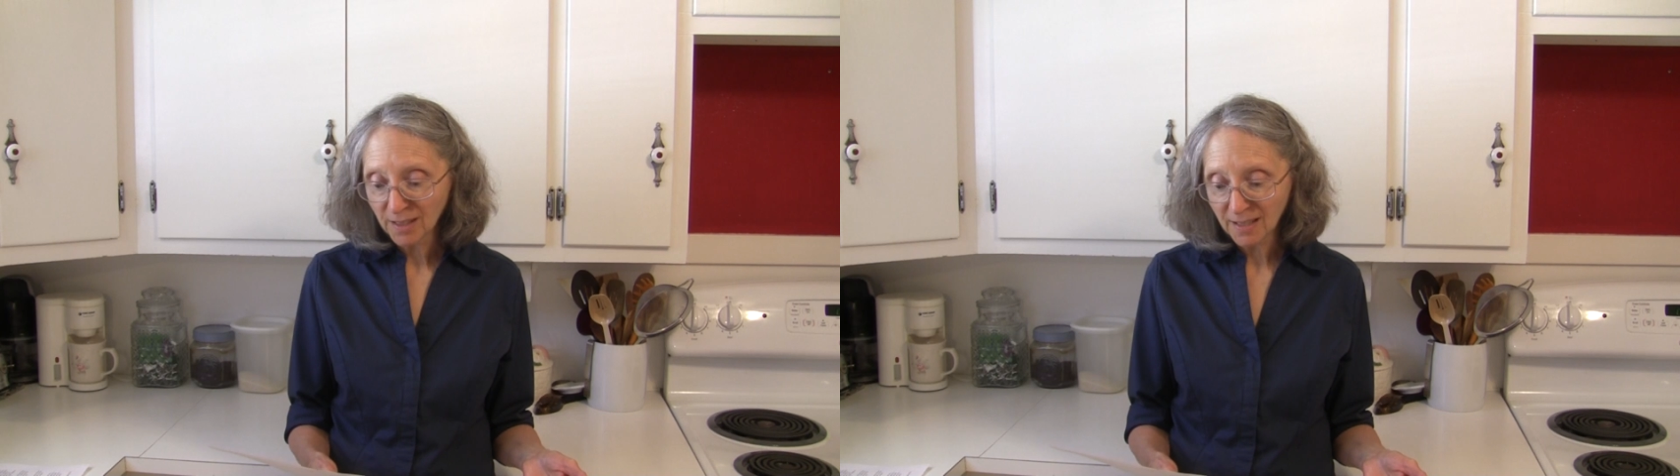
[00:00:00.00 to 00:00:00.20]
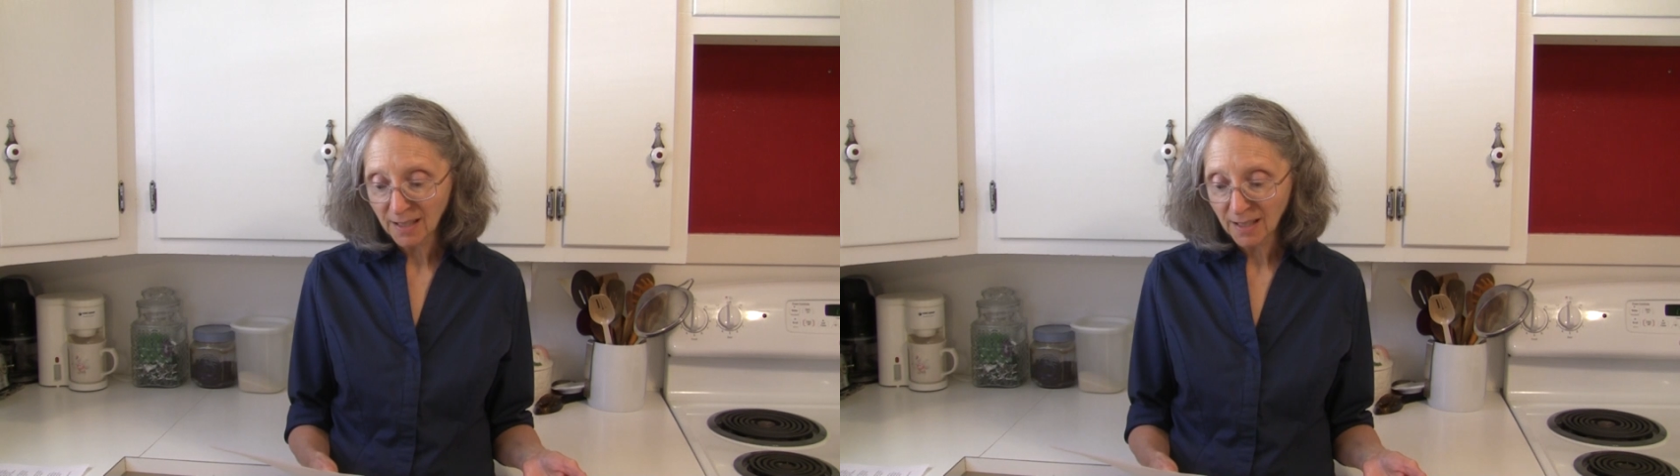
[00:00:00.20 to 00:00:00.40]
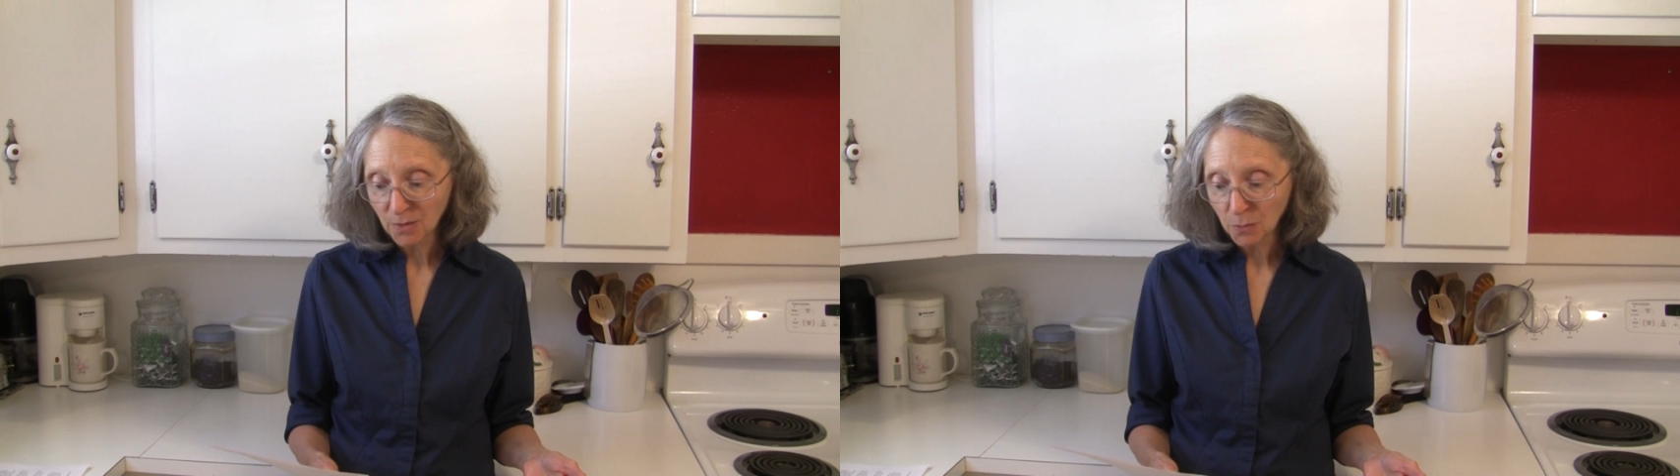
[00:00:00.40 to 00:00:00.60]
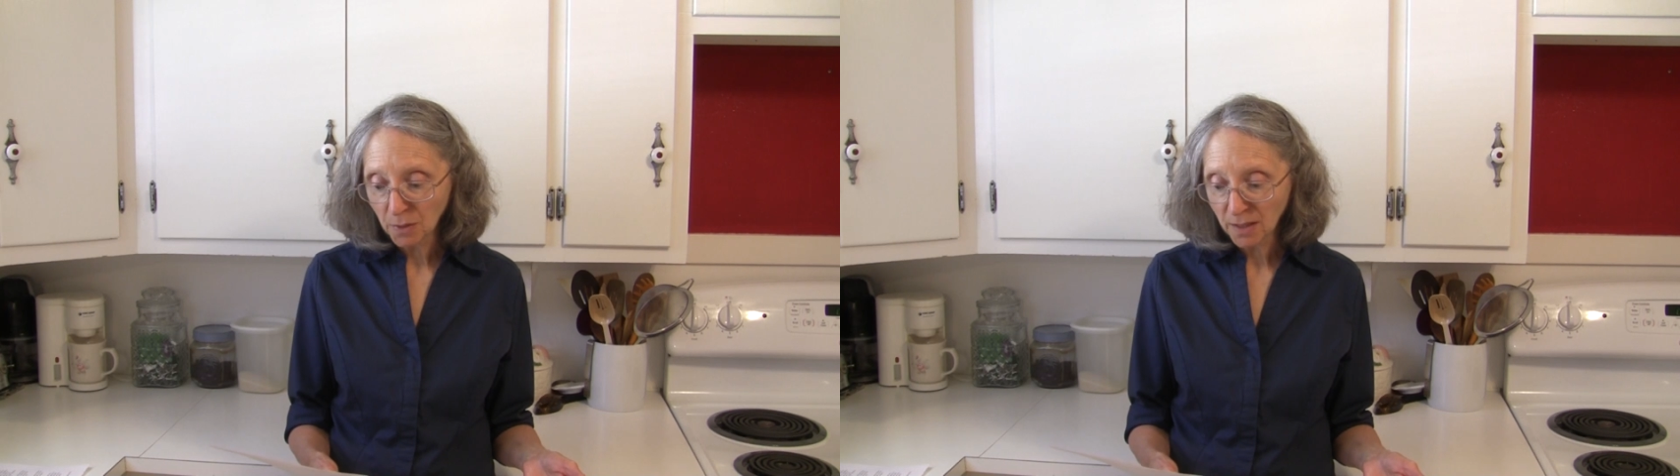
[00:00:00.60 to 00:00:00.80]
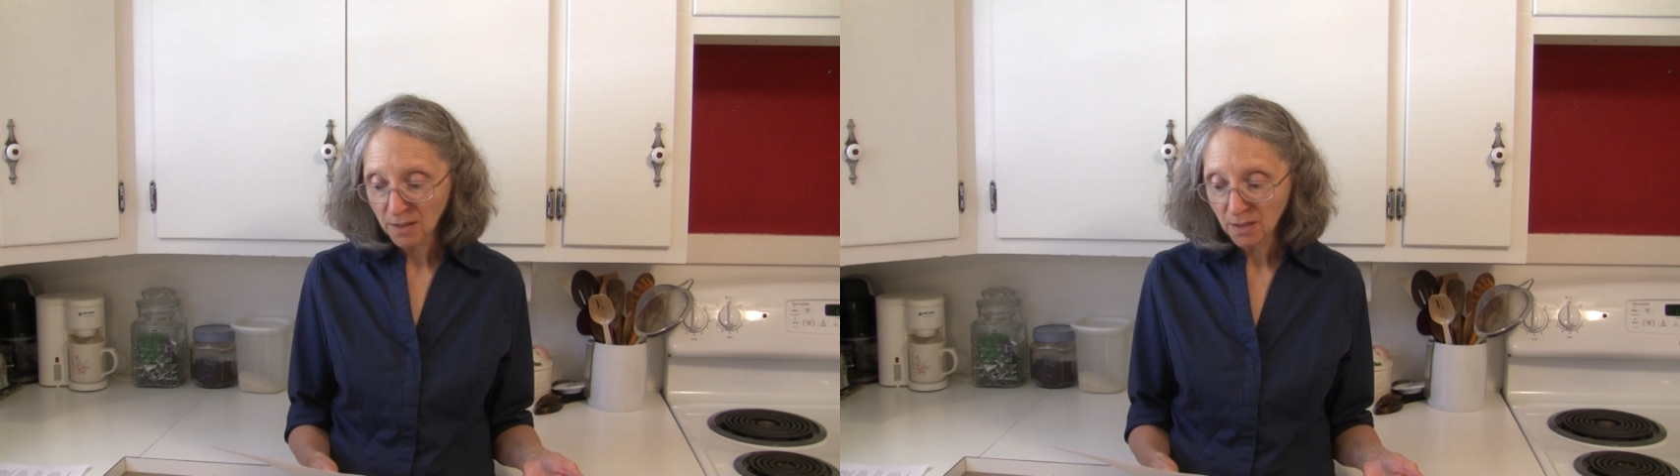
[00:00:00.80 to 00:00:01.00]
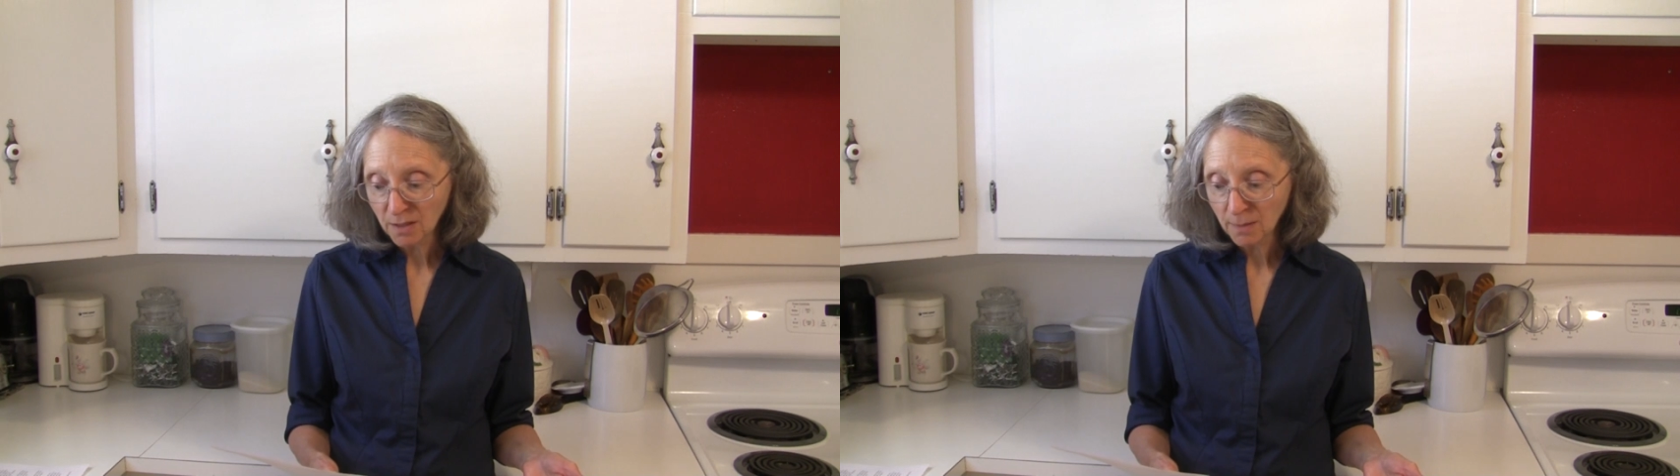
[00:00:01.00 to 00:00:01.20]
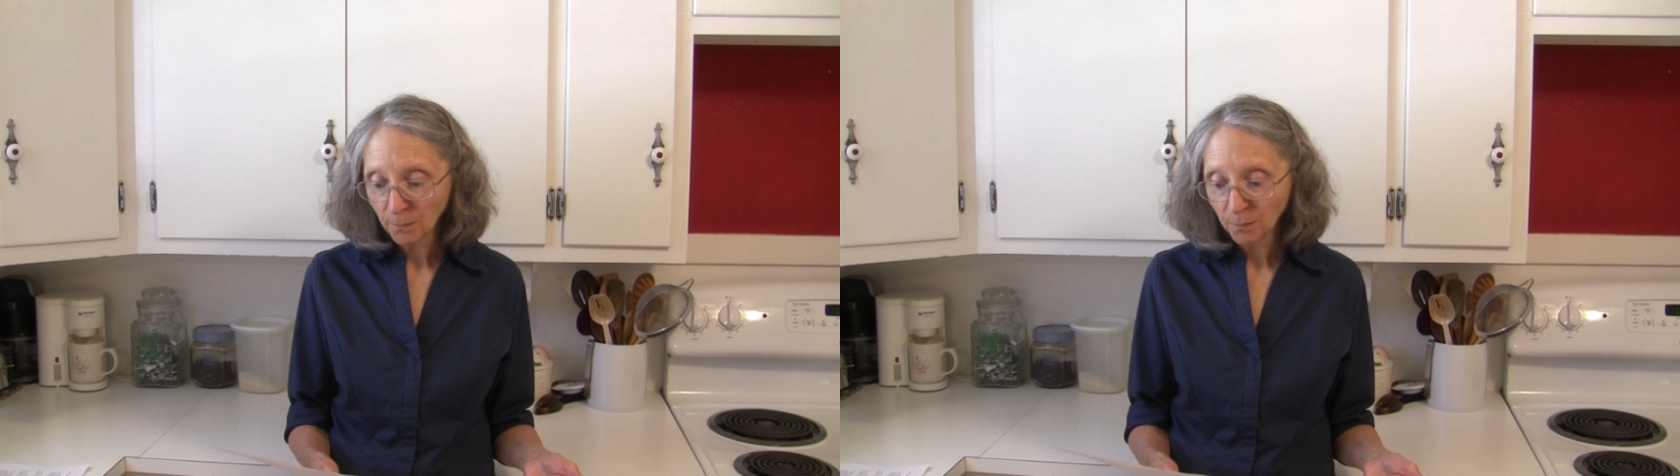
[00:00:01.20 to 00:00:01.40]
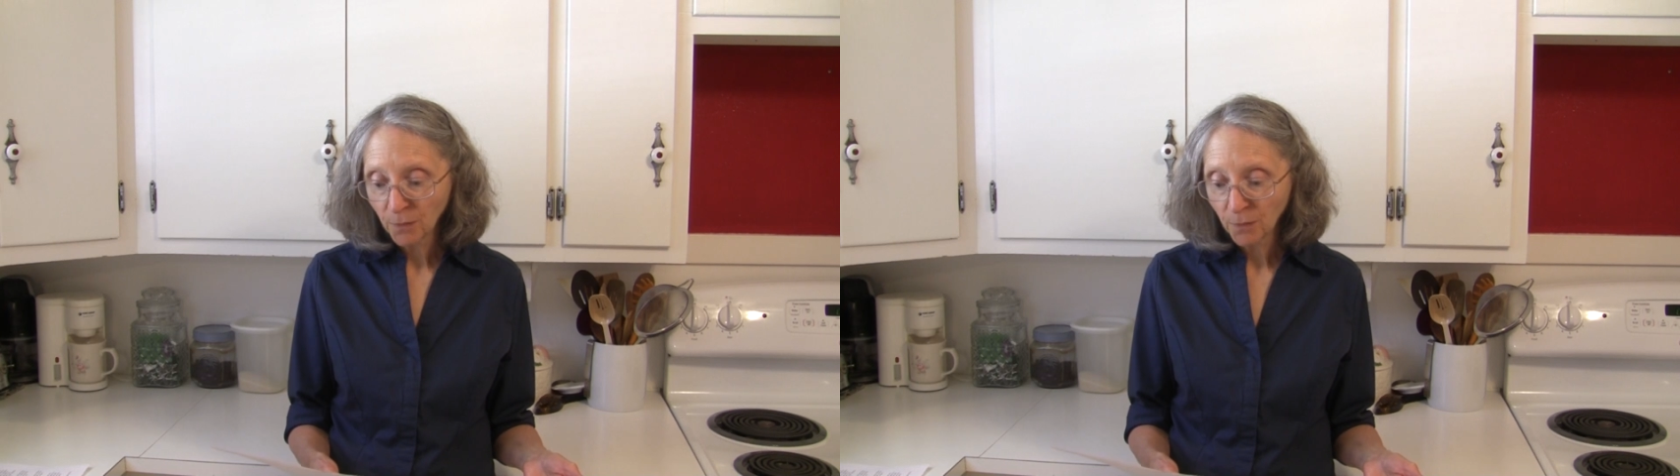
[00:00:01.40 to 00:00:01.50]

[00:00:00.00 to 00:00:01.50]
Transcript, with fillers: disease risks.